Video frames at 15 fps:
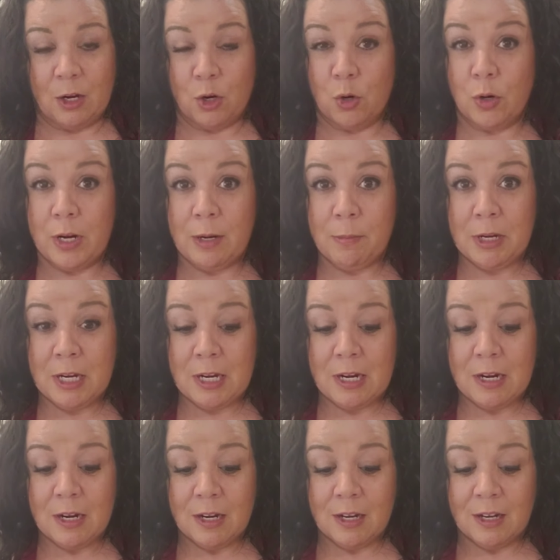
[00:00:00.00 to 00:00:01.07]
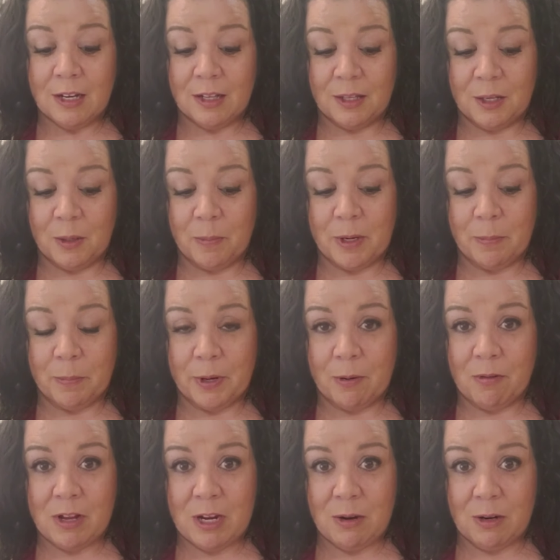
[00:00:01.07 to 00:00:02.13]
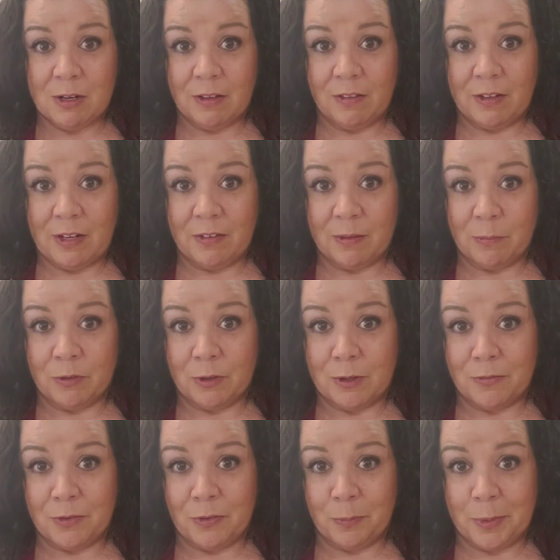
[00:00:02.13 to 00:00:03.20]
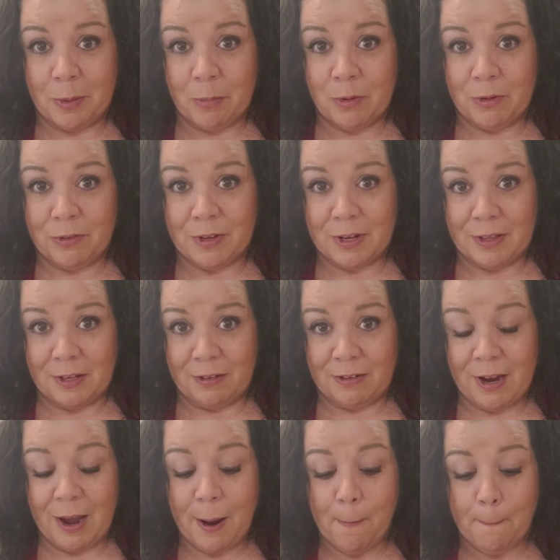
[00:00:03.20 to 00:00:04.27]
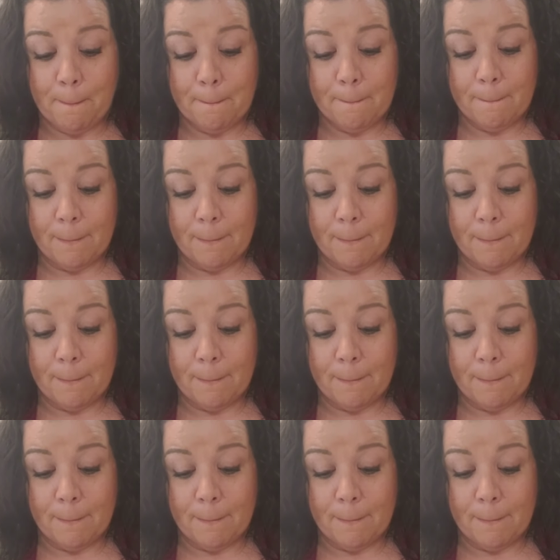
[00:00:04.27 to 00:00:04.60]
of creamy, a little bit bubbly. You can see some surface bubbles on the top.